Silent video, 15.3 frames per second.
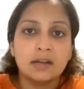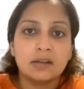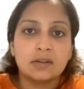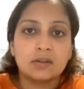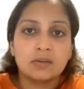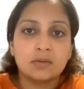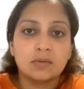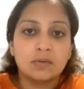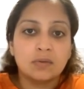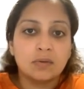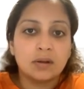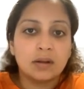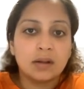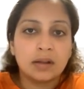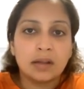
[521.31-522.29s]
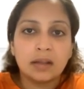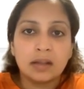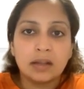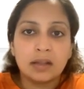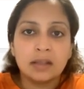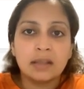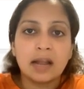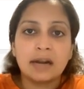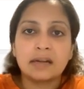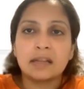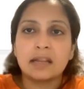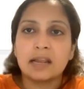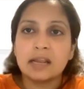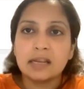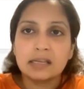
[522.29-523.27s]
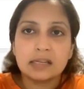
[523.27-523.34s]
So in that
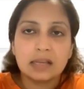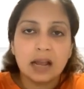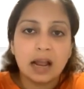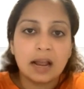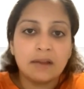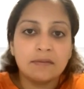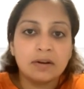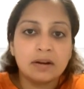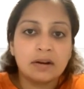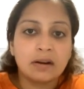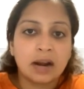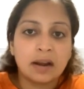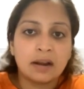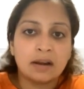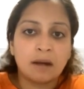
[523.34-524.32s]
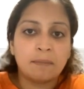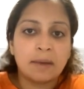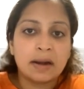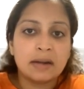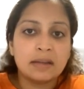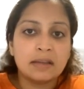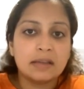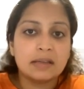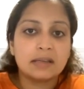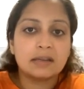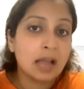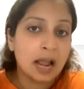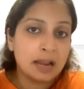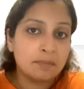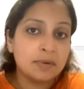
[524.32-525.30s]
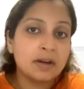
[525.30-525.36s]
case, I will append this
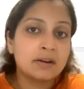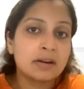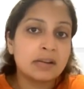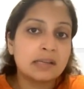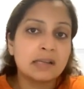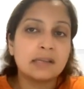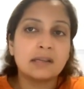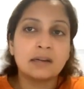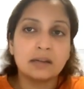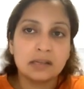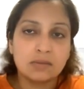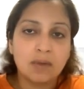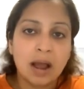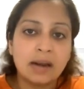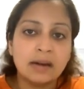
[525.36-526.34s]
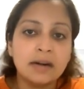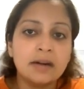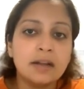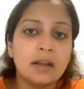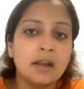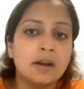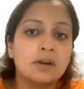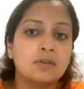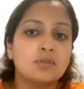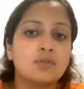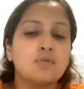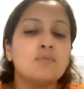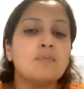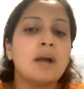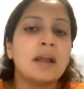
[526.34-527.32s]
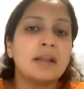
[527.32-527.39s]
IP address as it is valid to
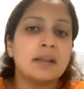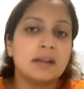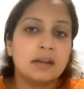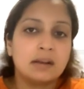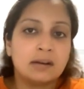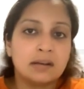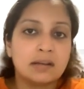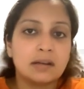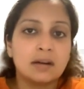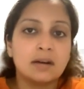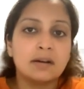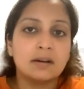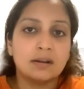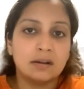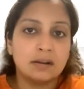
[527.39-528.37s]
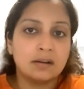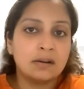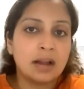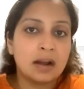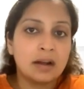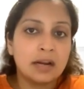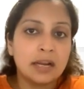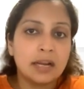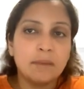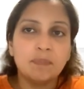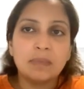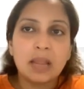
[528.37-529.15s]
my result array,